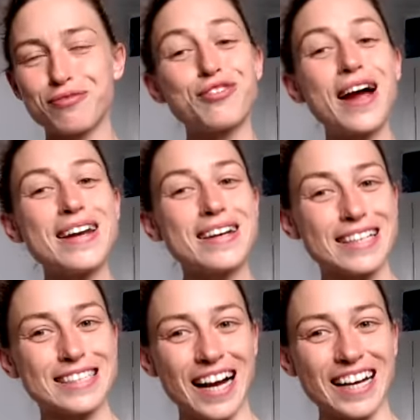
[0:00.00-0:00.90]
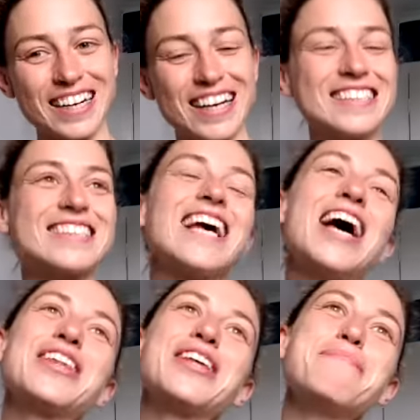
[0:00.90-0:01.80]
friendly cyclists
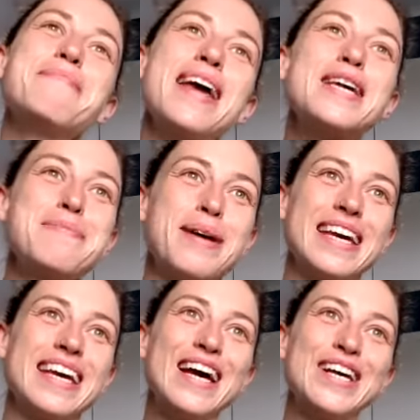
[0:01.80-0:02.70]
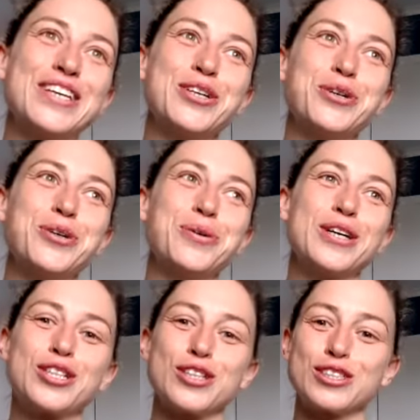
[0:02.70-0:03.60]
that maybe you
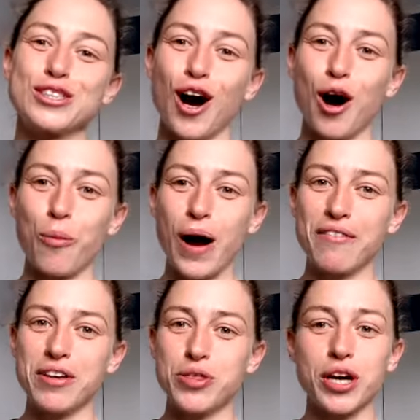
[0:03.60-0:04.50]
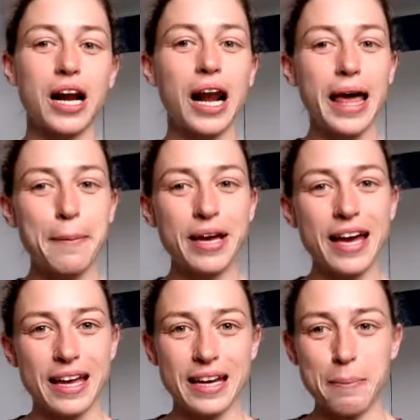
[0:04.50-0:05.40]
should start wearing the
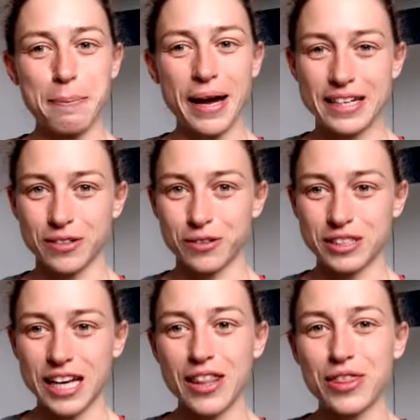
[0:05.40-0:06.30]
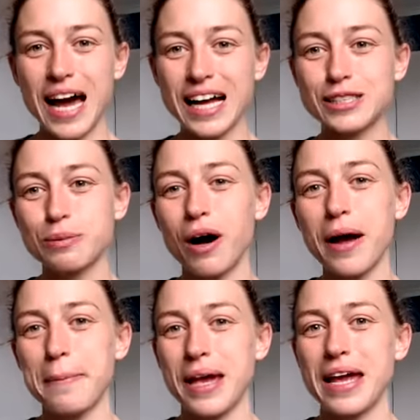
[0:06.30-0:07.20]
clip-in pedals, and that's what
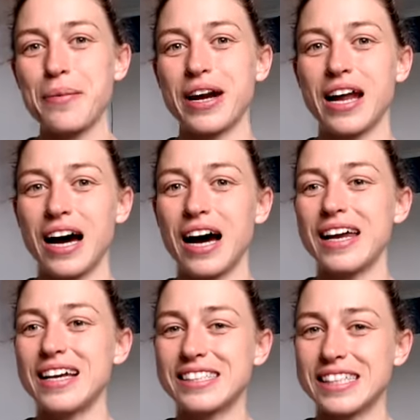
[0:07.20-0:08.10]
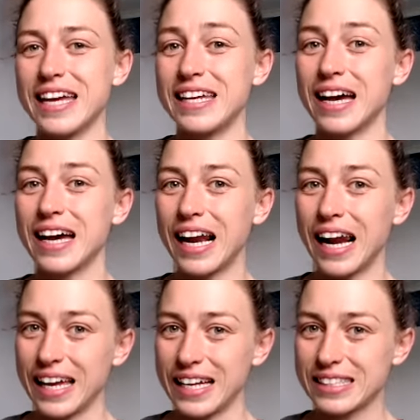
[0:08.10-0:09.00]
I mean when I say
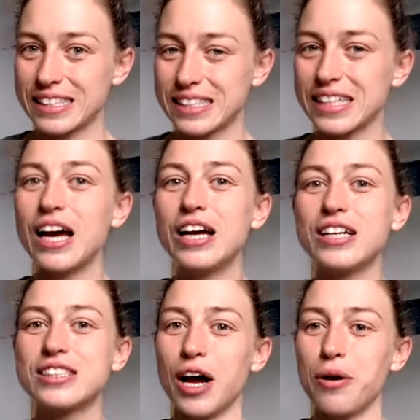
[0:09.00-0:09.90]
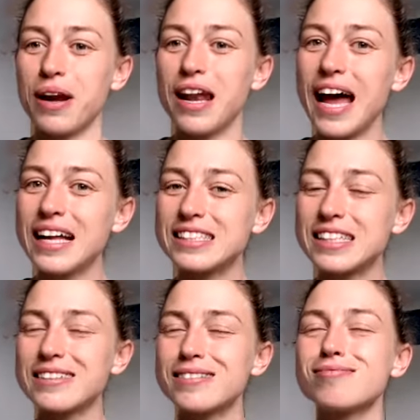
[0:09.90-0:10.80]
cleats. So let's
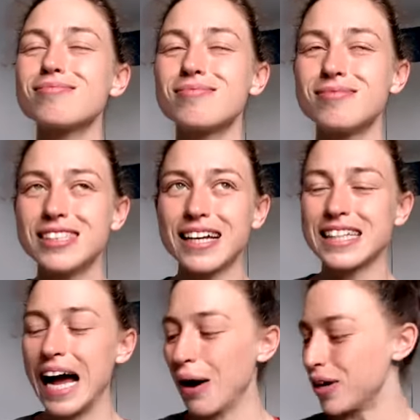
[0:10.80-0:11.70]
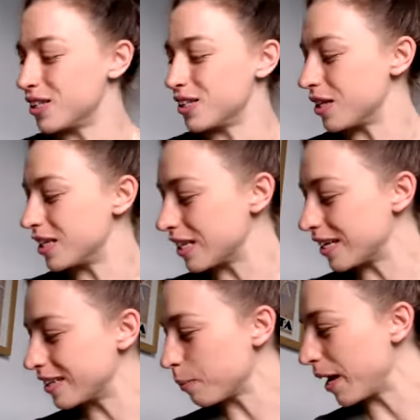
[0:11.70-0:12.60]
dig down into this a
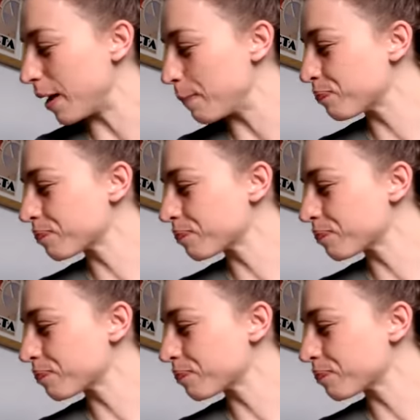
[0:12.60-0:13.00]
little bit.